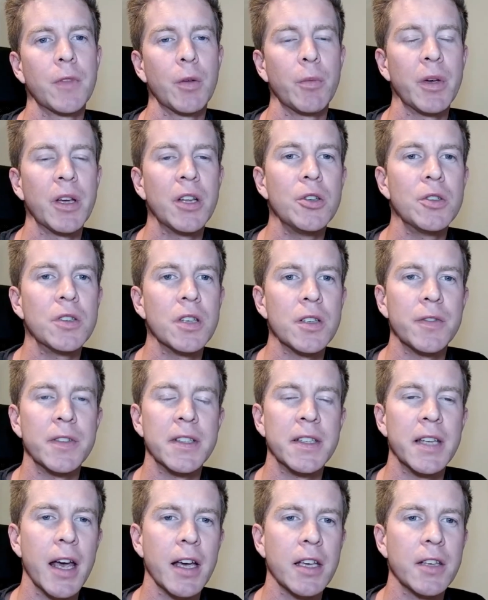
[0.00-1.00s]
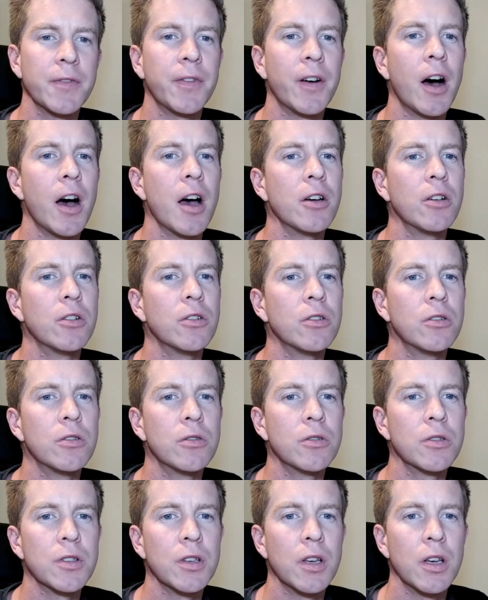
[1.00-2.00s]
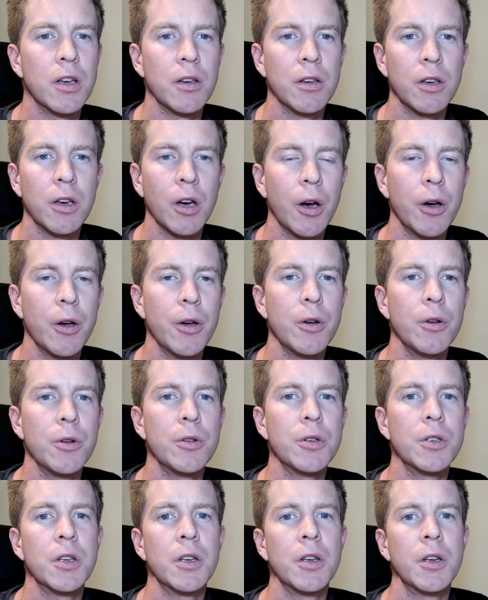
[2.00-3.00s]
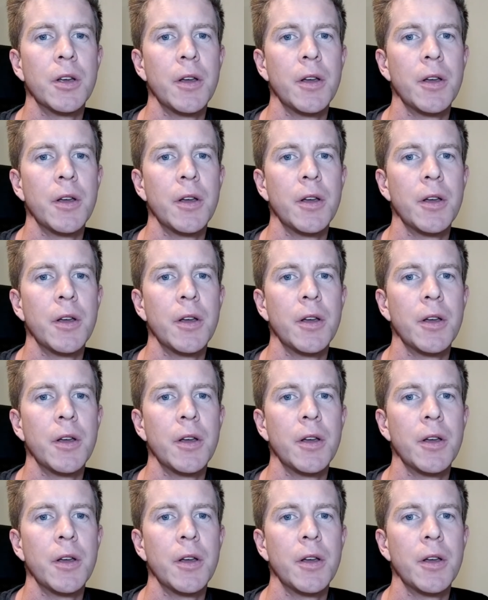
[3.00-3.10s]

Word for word: We can use this for text files, code,